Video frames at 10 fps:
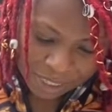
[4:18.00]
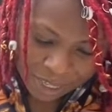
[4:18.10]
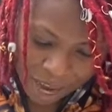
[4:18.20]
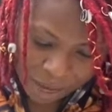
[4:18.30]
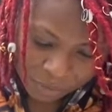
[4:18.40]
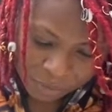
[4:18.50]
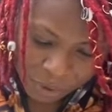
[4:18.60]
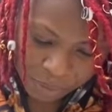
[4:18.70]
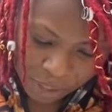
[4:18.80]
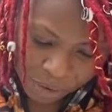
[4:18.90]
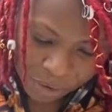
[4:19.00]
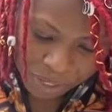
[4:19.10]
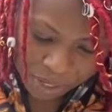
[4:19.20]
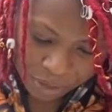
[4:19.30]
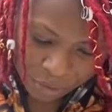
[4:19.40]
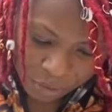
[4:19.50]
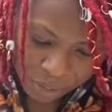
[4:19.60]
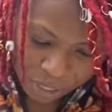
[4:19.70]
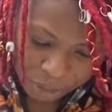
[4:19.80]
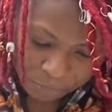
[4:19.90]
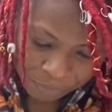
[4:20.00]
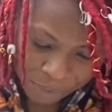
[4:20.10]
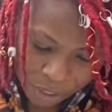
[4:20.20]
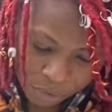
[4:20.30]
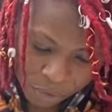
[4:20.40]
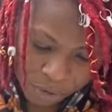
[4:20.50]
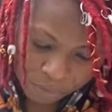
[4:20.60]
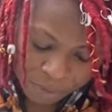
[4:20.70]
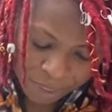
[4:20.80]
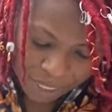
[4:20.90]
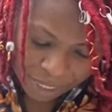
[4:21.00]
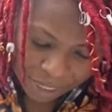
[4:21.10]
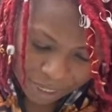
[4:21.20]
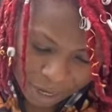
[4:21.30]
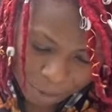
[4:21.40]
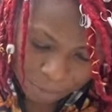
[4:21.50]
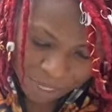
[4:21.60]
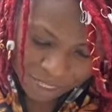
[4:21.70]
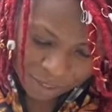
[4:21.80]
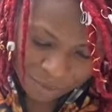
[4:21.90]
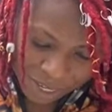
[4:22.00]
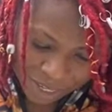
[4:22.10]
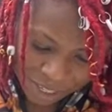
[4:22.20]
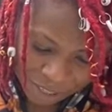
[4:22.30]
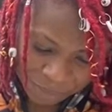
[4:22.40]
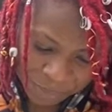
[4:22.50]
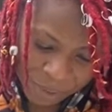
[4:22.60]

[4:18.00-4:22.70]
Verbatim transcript: not from the Lord authority, nor from the king a place of honor.